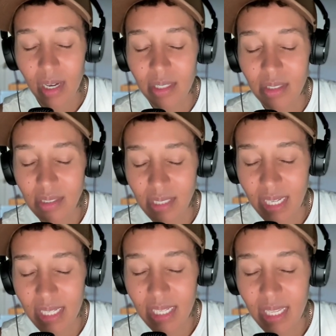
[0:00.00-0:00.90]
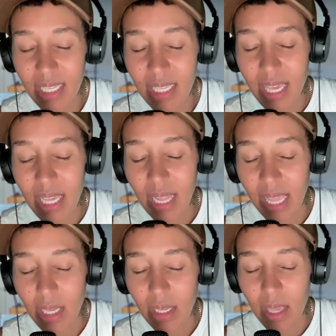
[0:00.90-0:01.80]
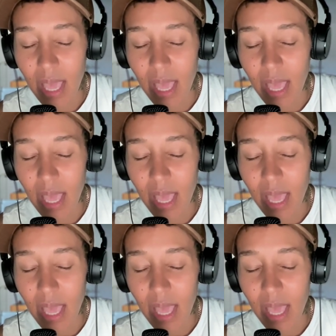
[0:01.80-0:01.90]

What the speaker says: understanding like